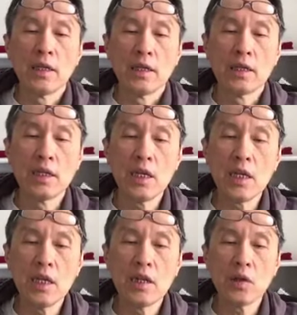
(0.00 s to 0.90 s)

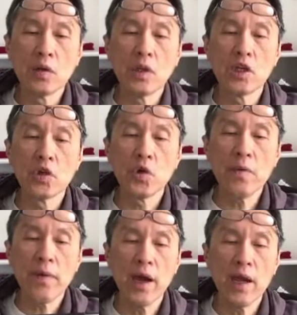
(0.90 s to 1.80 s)
ceding to the
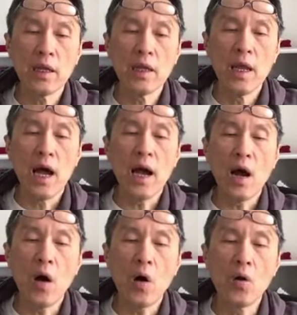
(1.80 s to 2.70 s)
swift hand are
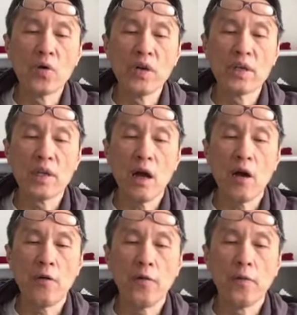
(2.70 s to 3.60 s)
all result
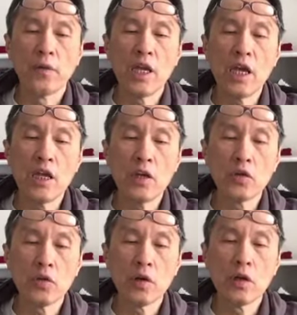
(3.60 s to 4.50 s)
of
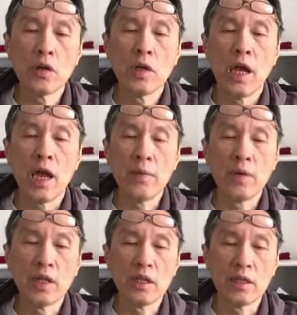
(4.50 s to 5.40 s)
natural
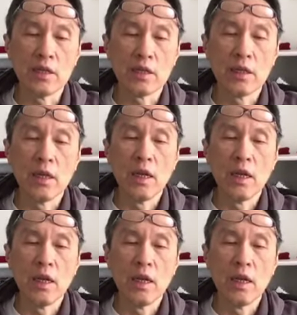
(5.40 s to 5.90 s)
abilities